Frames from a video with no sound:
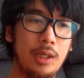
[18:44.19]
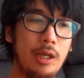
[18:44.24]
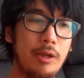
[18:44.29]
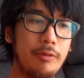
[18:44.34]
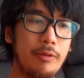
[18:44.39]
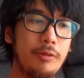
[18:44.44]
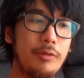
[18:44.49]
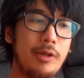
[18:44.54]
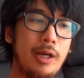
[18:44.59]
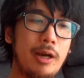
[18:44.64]

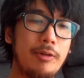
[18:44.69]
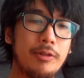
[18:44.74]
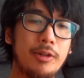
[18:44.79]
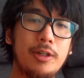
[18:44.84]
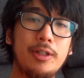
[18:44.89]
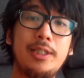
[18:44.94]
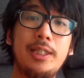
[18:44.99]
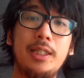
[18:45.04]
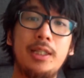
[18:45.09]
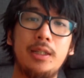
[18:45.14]
if you have an
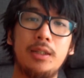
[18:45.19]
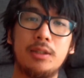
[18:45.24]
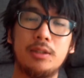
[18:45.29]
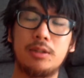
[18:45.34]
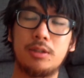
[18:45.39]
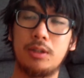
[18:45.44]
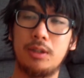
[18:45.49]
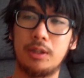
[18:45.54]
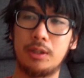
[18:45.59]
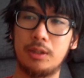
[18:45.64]
idea
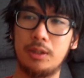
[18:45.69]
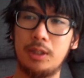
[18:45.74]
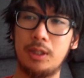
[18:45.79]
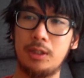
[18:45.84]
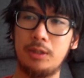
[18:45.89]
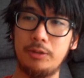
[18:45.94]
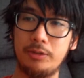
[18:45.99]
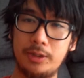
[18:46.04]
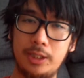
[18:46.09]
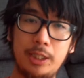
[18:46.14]
as to like
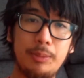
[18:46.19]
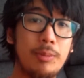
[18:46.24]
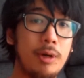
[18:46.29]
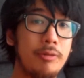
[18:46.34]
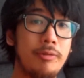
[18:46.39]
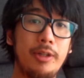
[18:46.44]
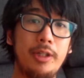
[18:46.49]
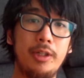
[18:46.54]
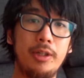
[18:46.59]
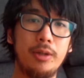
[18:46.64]
you've seen
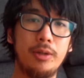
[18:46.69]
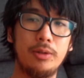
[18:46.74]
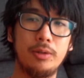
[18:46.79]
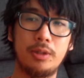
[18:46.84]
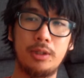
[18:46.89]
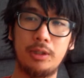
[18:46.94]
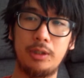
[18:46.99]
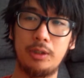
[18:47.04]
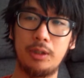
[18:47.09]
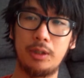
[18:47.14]
my
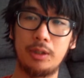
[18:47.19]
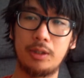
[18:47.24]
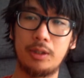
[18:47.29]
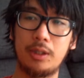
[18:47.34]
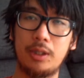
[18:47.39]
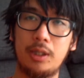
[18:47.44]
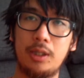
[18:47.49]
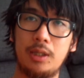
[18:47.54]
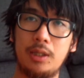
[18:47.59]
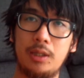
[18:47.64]
videos and you
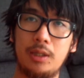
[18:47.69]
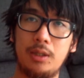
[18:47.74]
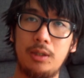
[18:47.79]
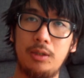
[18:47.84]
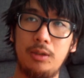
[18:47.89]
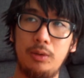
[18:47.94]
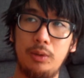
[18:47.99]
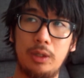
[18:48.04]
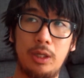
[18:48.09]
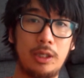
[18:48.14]

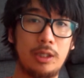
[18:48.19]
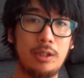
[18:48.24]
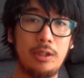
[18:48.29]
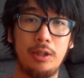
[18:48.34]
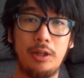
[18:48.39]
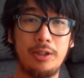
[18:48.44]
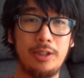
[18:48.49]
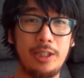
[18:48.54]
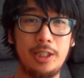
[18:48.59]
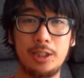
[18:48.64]
like
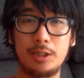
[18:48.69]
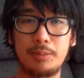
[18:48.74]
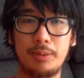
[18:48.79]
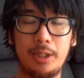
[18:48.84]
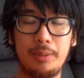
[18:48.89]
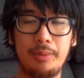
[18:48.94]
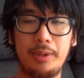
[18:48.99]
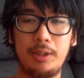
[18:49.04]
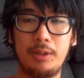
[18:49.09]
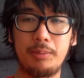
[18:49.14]
the ideas
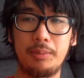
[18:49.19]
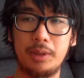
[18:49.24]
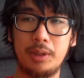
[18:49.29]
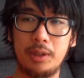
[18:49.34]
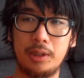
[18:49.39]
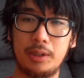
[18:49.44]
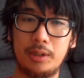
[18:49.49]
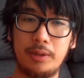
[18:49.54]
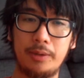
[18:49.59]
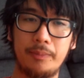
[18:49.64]
maybe, but
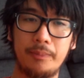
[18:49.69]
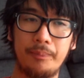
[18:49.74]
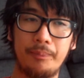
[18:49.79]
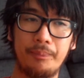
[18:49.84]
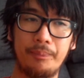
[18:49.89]
like